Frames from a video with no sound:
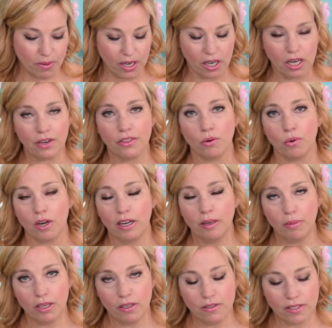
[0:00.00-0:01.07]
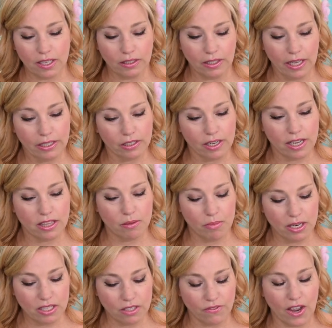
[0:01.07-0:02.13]
beer that we're gonna be using later in the
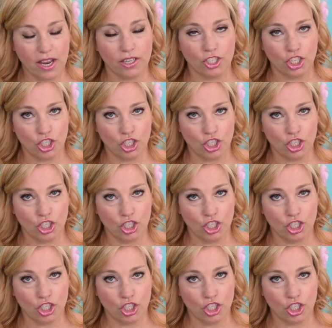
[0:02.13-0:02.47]
Mint Devine.